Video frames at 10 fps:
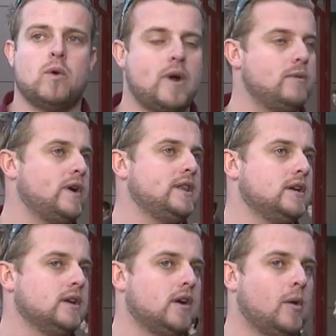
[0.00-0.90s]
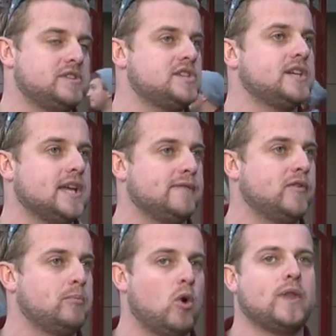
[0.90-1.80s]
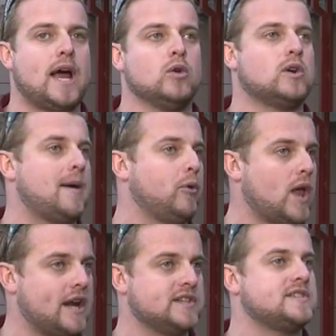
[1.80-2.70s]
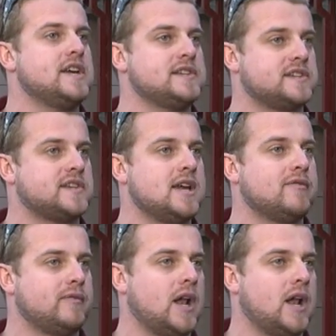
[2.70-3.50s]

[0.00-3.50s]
when the opposition get the football and they look up, all they can see is a sea of